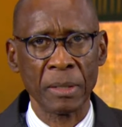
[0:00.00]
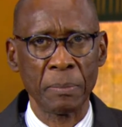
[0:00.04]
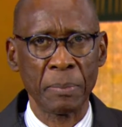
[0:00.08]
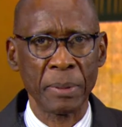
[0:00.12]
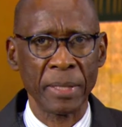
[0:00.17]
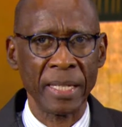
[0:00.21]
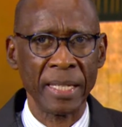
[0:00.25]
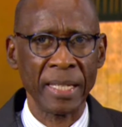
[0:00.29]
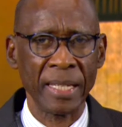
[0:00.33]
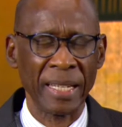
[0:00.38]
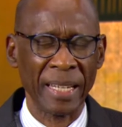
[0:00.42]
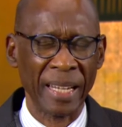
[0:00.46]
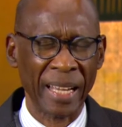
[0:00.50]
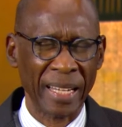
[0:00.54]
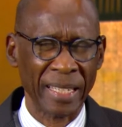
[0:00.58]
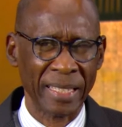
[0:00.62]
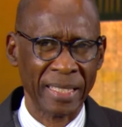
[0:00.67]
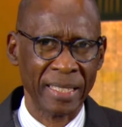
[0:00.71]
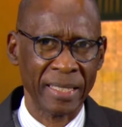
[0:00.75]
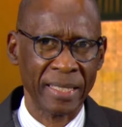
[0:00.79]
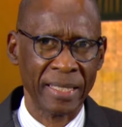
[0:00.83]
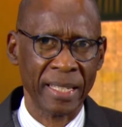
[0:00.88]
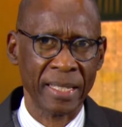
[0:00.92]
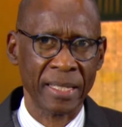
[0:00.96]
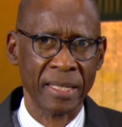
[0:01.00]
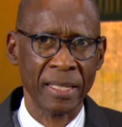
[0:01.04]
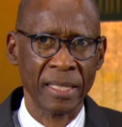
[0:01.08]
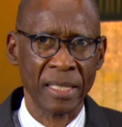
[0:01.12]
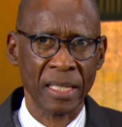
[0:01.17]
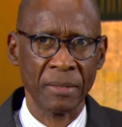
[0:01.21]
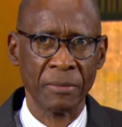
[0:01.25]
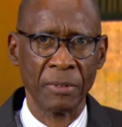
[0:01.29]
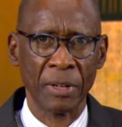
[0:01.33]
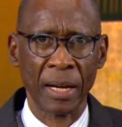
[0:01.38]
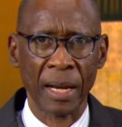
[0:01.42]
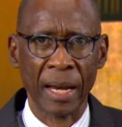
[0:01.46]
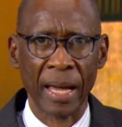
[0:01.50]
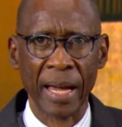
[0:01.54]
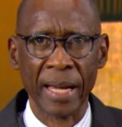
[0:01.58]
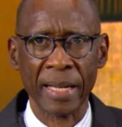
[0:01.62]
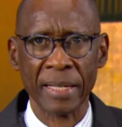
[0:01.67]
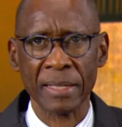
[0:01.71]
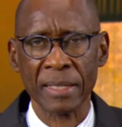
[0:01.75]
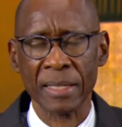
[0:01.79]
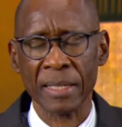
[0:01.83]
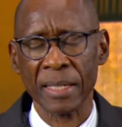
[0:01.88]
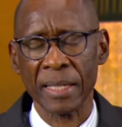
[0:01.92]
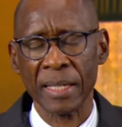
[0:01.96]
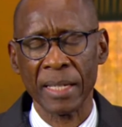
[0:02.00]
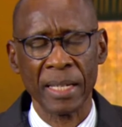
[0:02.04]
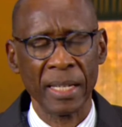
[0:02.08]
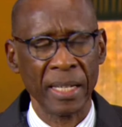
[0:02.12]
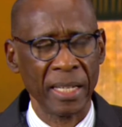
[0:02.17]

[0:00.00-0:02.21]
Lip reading: the pre-1967 lines